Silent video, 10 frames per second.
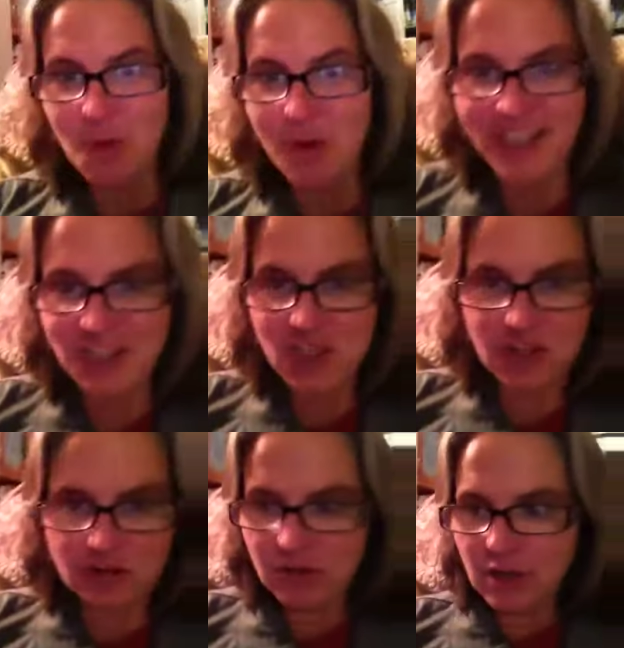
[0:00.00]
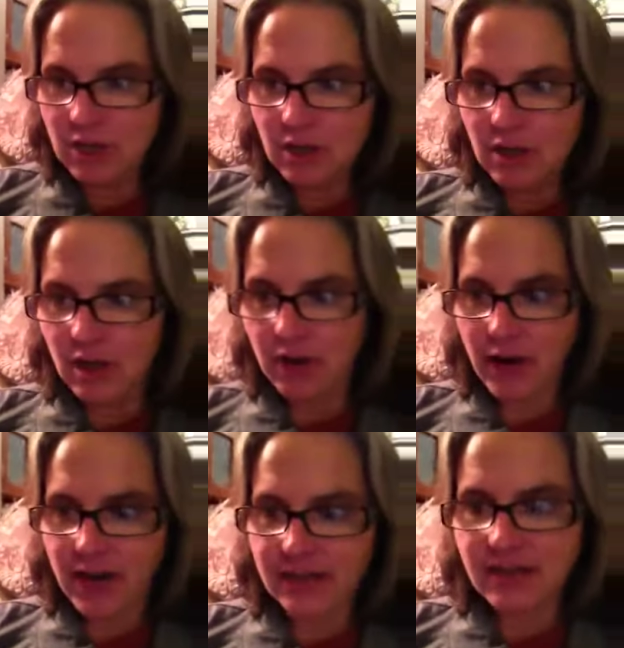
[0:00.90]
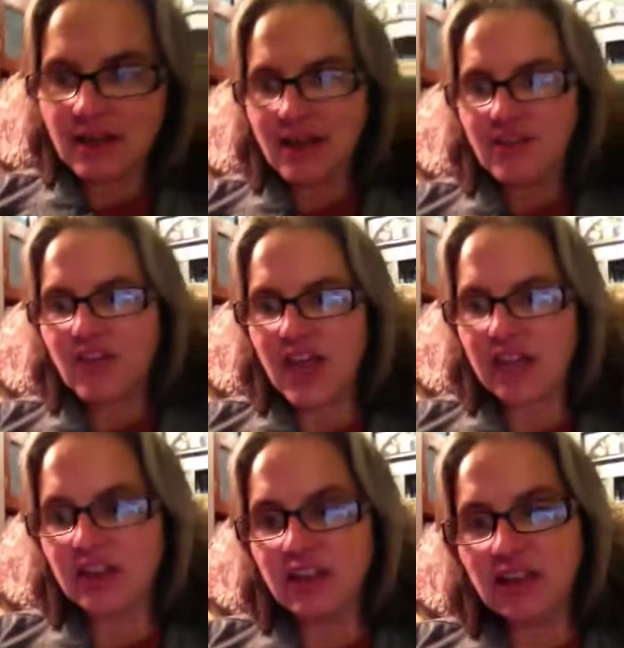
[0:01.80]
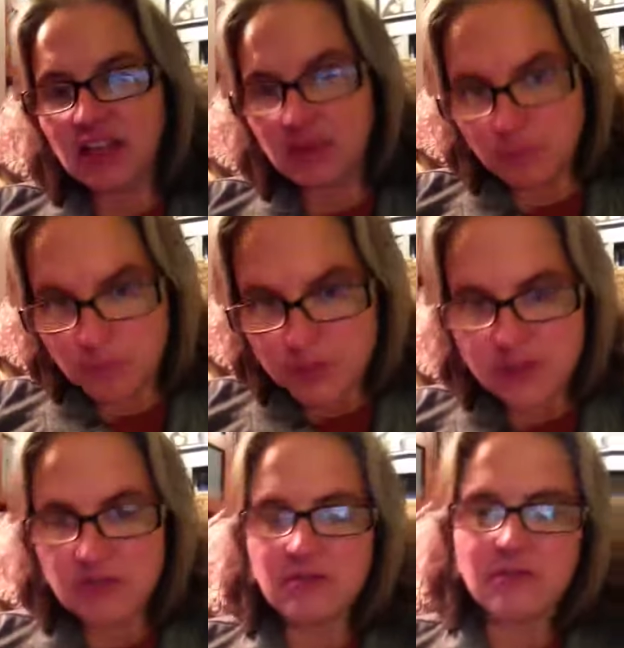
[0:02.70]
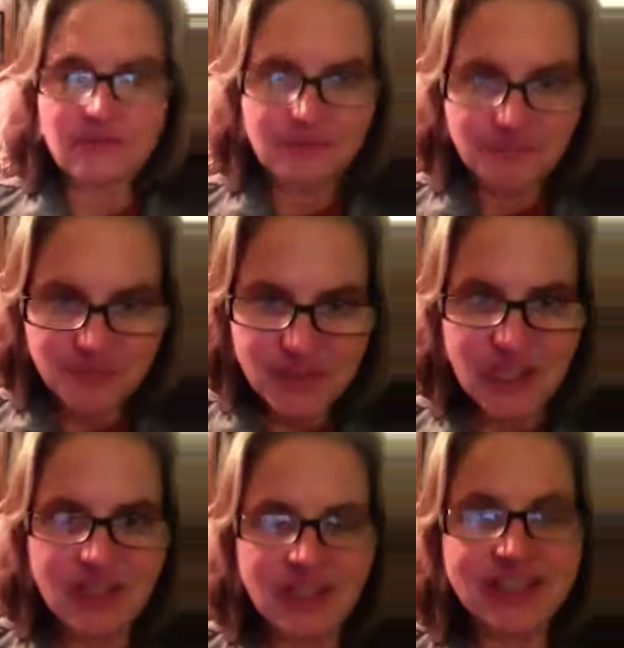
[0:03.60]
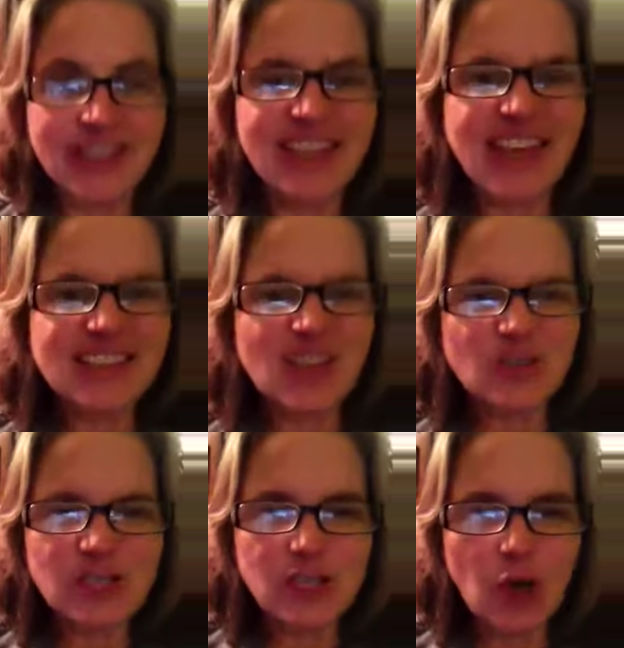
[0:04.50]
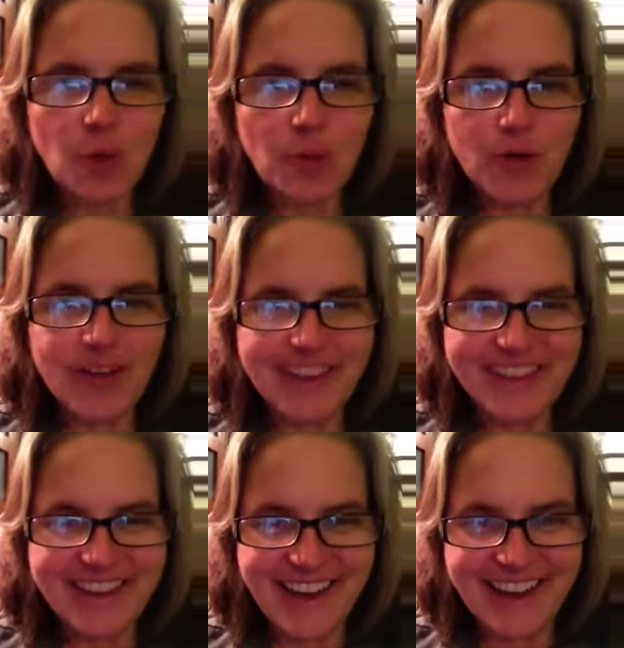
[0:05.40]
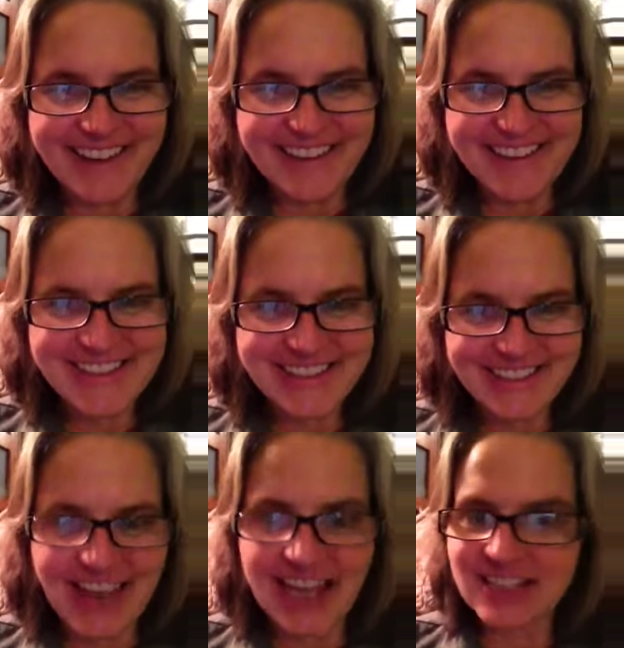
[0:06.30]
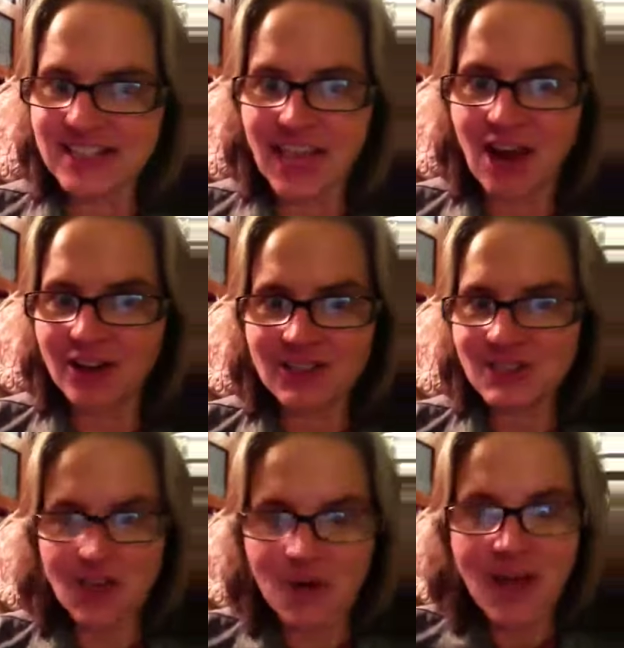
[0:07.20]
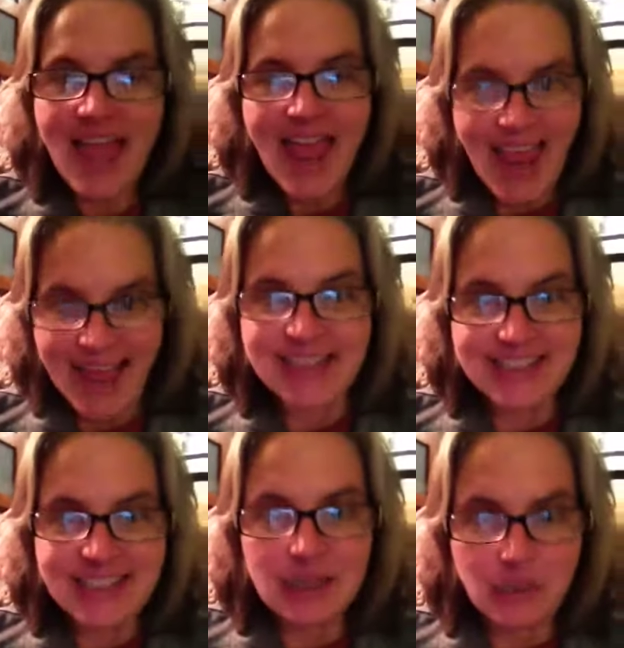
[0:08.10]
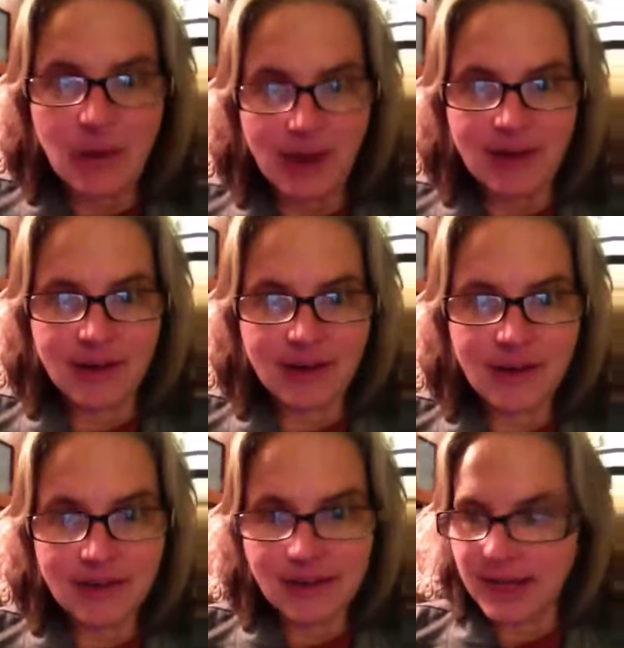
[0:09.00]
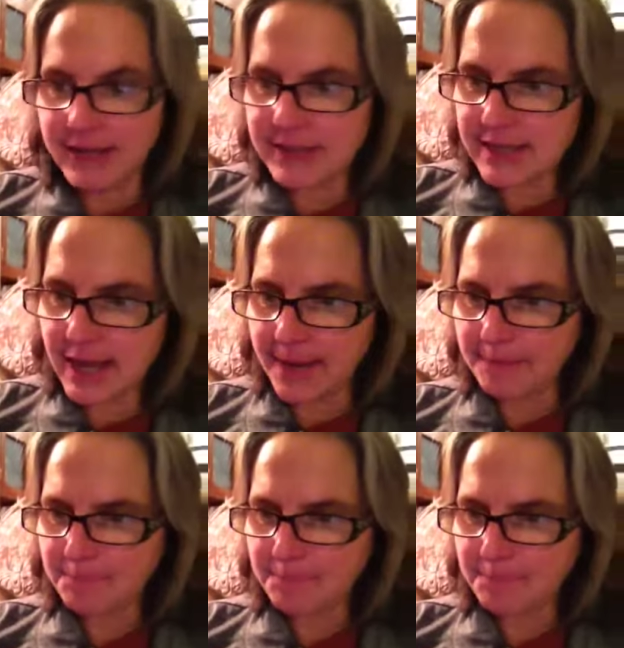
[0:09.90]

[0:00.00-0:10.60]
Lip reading: witch, all right, that limps tediously. That's how slow-moving the knight is, okay, because they are so anticipating the next day.